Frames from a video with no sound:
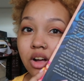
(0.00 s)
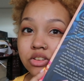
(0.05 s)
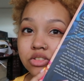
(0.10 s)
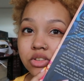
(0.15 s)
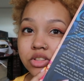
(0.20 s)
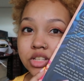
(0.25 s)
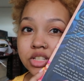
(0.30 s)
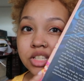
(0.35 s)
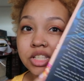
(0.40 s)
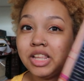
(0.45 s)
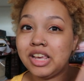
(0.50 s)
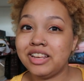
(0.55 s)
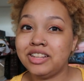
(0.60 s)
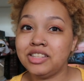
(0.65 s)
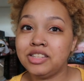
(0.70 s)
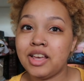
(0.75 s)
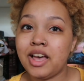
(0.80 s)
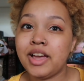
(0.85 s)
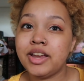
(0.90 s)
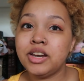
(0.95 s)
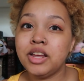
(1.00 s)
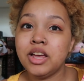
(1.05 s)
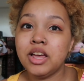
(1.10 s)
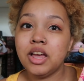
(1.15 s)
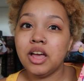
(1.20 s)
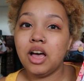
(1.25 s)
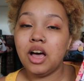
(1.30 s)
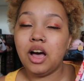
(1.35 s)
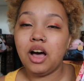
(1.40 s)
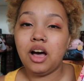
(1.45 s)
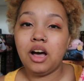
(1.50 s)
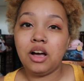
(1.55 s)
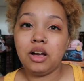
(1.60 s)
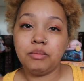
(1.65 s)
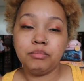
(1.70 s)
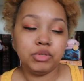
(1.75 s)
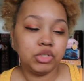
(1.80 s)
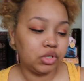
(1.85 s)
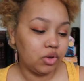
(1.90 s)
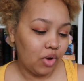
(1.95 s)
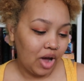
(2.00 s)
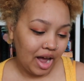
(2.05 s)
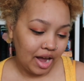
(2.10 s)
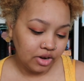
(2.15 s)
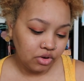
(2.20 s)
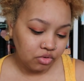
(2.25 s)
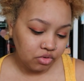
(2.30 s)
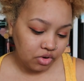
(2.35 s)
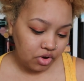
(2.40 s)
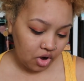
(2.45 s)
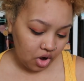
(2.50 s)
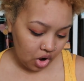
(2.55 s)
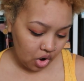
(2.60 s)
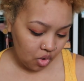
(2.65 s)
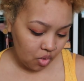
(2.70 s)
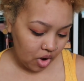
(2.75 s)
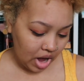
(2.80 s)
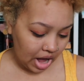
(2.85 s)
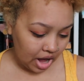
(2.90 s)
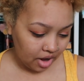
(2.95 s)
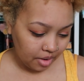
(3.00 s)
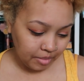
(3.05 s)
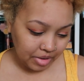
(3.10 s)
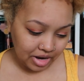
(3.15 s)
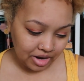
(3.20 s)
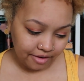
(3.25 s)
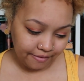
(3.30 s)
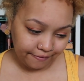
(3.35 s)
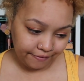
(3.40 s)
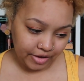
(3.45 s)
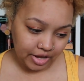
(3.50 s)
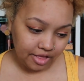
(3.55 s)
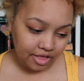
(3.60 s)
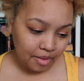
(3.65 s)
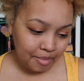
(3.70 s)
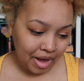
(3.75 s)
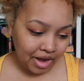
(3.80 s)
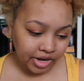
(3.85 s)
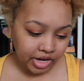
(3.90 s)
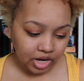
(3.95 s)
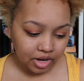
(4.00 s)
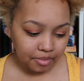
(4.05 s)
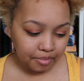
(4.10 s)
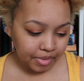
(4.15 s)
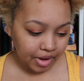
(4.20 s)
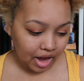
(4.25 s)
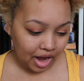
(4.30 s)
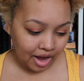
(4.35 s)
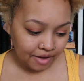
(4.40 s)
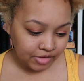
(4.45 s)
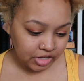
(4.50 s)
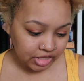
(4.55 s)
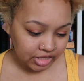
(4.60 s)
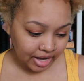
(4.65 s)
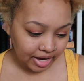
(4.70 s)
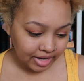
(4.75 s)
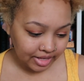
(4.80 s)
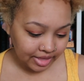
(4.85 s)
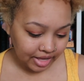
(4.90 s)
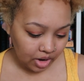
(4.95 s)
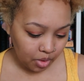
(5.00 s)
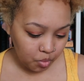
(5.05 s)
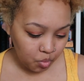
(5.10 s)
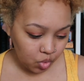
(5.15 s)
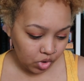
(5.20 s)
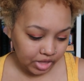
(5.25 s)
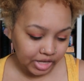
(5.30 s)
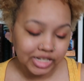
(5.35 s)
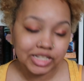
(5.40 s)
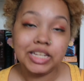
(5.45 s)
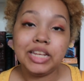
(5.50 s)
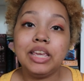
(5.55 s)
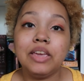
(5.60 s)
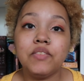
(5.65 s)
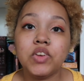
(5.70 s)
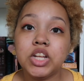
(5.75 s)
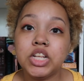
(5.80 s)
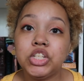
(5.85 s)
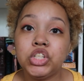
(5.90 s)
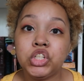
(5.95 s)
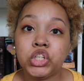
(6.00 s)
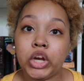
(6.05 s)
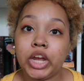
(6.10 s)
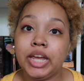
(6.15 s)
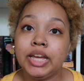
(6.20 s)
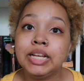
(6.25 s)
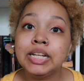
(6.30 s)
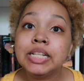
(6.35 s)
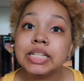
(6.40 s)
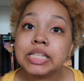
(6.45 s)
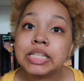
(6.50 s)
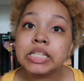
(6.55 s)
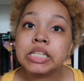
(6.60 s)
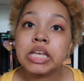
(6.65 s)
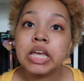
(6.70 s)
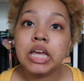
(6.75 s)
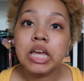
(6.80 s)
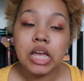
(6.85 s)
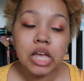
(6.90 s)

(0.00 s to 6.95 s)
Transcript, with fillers: Also, this is the inside. Um, so I don't know how I'm going to feel about it, but I've decided that I'm willing to give it a chance.